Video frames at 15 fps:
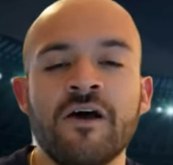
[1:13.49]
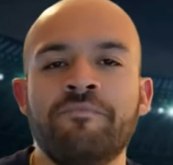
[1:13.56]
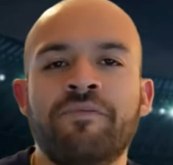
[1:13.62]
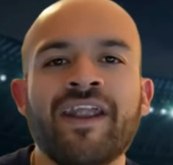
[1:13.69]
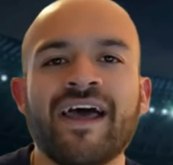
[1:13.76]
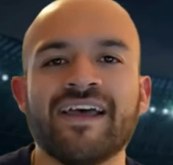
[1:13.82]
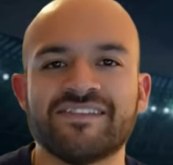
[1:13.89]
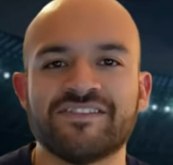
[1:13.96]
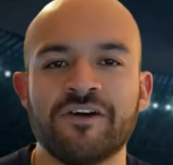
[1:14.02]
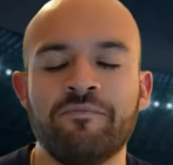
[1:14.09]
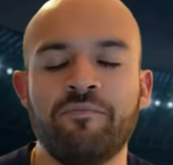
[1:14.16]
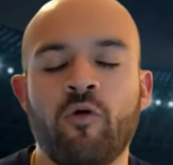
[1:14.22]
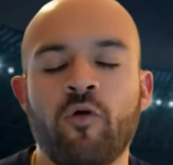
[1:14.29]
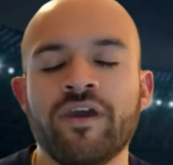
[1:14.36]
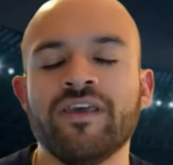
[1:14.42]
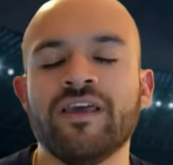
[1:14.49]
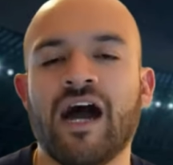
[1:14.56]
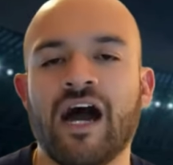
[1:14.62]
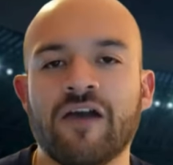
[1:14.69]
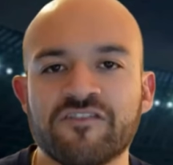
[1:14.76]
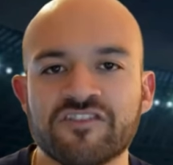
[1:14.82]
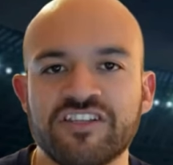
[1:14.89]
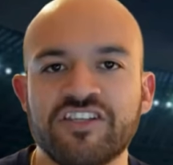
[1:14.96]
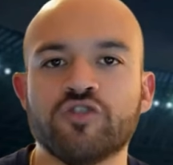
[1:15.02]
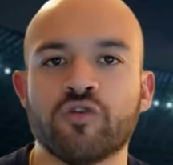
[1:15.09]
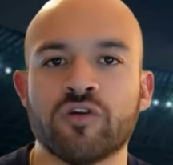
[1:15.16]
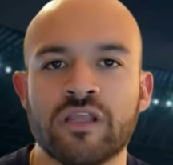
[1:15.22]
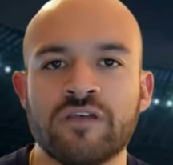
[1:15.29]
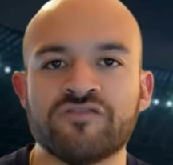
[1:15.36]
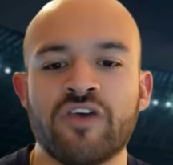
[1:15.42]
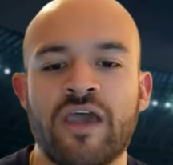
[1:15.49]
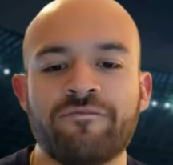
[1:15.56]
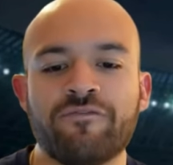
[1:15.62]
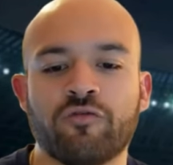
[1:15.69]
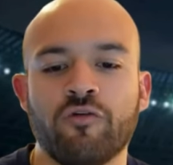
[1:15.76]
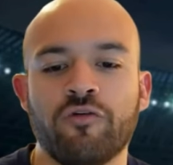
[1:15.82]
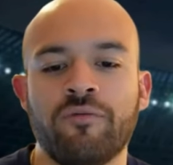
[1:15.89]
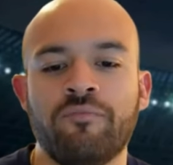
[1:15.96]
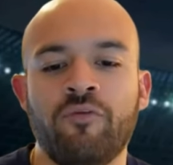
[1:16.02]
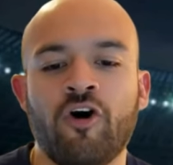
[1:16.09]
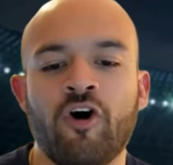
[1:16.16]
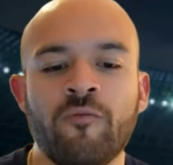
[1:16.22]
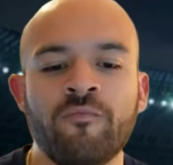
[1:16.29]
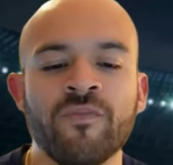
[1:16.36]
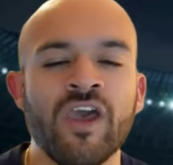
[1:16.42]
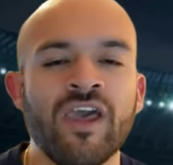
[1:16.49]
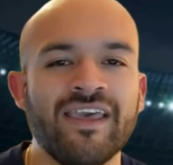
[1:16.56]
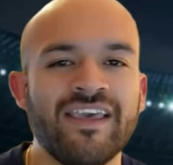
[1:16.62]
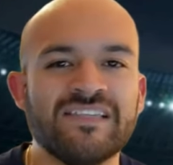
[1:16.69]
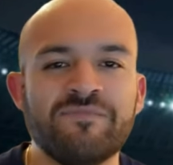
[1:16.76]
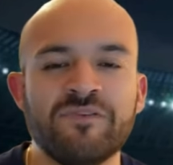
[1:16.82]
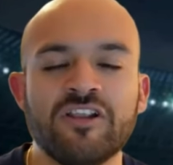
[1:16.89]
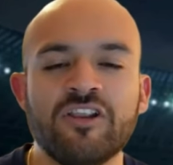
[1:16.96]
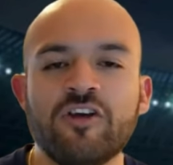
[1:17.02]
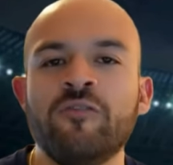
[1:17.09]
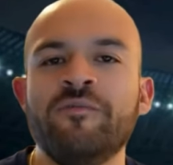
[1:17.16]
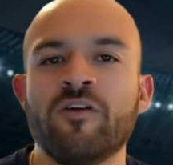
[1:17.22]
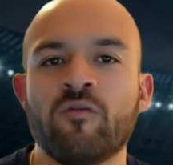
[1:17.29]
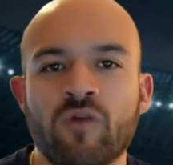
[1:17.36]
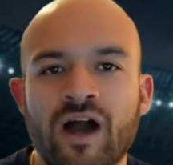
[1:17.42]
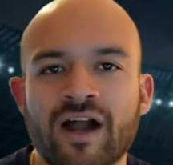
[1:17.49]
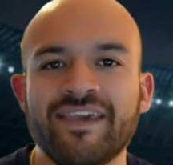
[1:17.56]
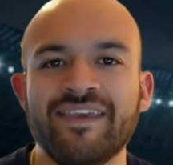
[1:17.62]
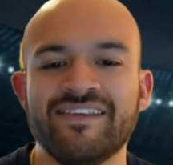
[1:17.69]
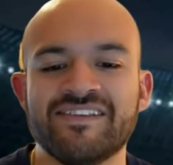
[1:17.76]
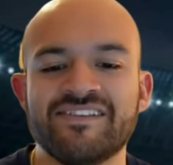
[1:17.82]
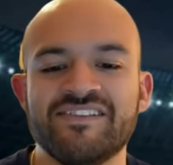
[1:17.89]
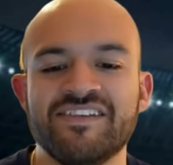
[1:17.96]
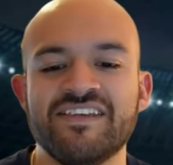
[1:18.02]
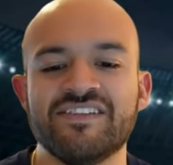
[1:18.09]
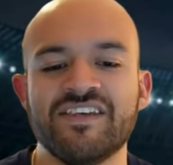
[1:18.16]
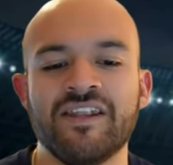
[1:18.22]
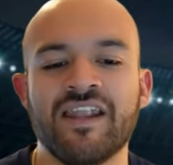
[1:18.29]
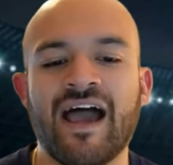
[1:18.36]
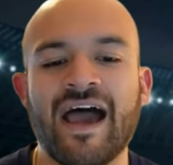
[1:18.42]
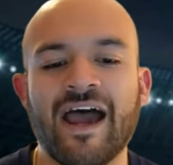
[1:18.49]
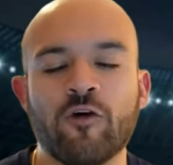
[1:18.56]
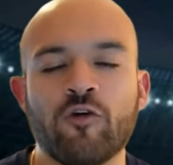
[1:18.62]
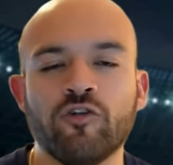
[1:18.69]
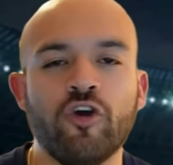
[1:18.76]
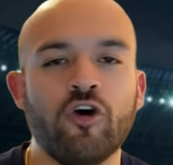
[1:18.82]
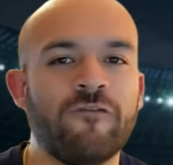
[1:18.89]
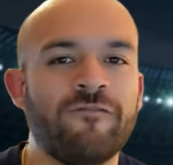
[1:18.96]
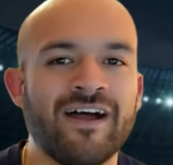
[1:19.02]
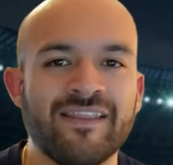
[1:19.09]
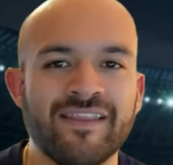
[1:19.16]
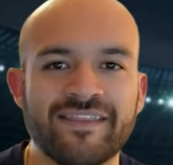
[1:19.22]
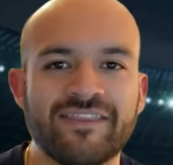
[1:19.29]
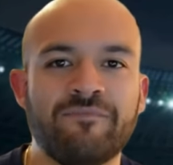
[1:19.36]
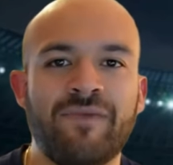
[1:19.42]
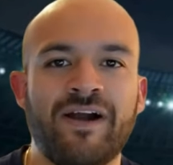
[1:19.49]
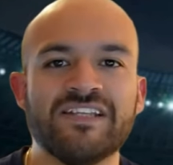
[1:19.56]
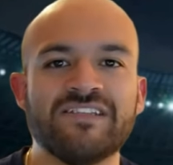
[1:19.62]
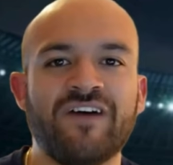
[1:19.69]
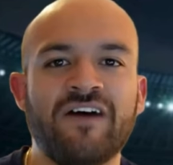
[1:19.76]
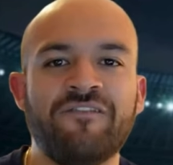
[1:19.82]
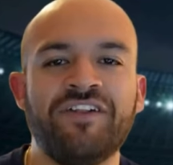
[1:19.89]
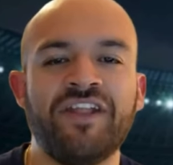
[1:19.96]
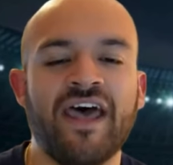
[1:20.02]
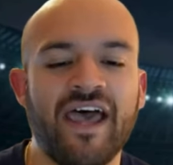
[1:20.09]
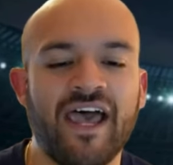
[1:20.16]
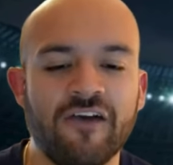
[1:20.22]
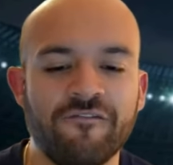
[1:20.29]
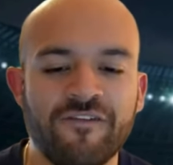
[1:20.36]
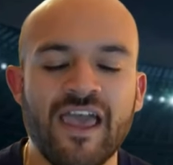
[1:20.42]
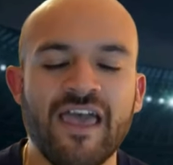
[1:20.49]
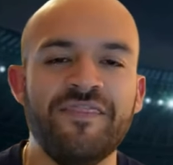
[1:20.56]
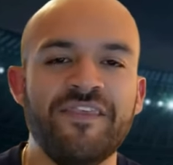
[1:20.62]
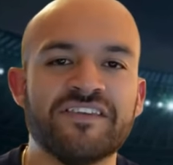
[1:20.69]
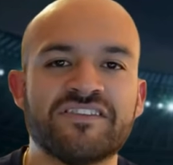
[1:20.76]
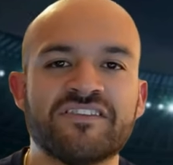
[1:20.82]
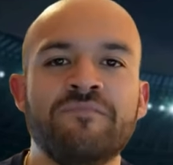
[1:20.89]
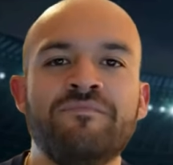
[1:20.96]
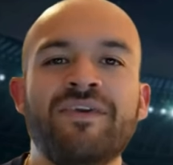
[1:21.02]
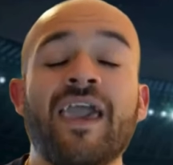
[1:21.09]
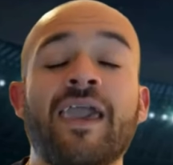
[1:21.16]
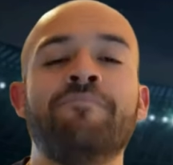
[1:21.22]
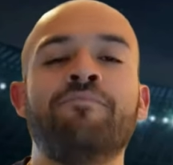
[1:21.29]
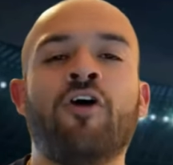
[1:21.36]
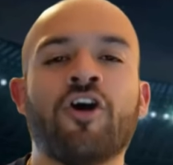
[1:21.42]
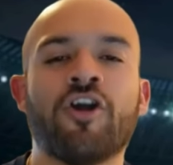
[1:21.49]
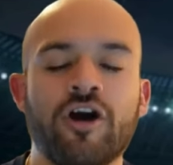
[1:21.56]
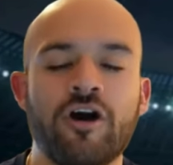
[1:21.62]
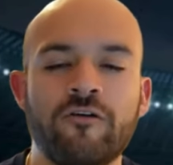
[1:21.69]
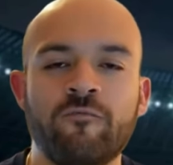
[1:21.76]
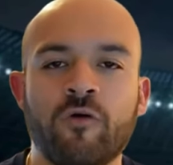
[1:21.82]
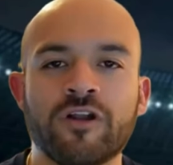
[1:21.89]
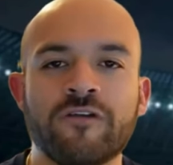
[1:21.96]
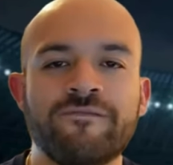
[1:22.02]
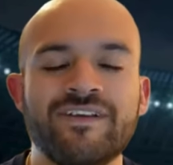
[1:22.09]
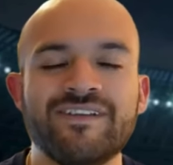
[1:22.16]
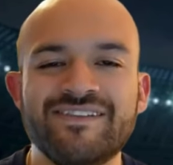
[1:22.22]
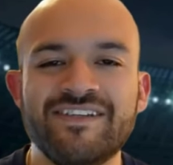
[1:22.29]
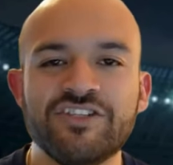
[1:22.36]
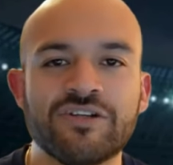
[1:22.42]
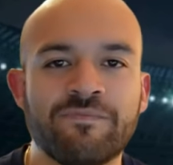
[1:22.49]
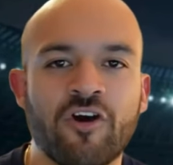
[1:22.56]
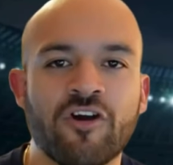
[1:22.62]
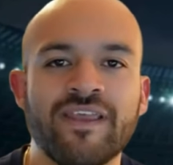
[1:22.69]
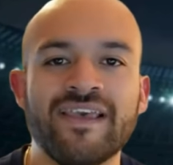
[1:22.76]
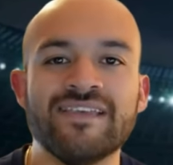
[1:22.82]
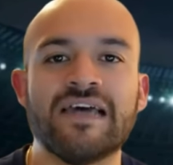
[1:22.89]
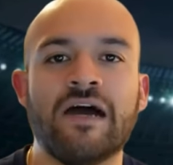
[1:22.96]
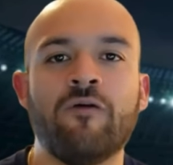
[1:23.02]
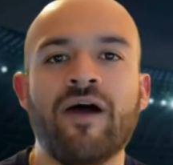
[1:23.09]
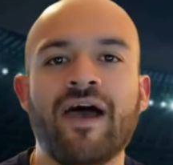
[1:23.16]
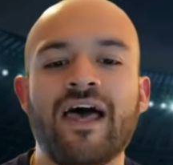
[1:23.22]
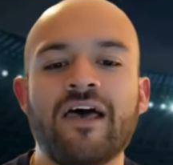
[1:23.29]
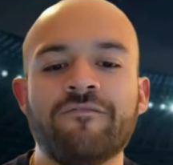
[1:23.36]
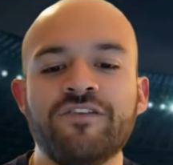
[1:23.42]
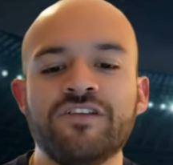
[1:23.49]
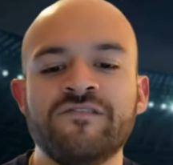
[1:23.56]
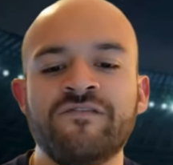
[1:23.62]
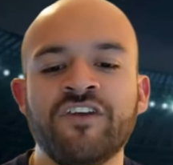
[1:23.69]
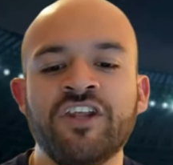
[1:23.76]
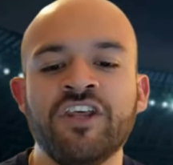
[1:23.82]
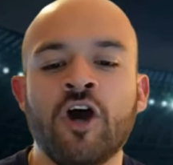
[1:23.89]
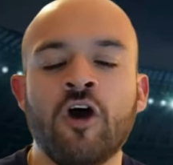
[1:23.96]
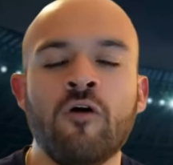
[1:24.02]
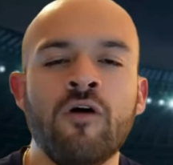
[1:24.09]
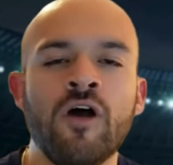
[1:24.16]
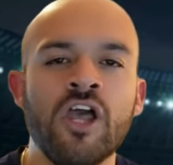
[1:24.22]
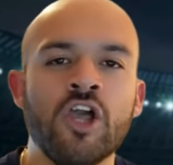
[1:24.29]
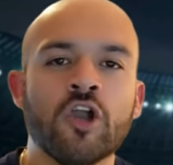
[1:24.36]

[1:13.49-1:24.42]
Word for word: But at some point, obviously, Jordan Love's going to have to throw the ball. He's been a little bit rocky this season. I don't know if I like the minus five and a half. This is going to be a part of one of the teaser parlays I will have for this video.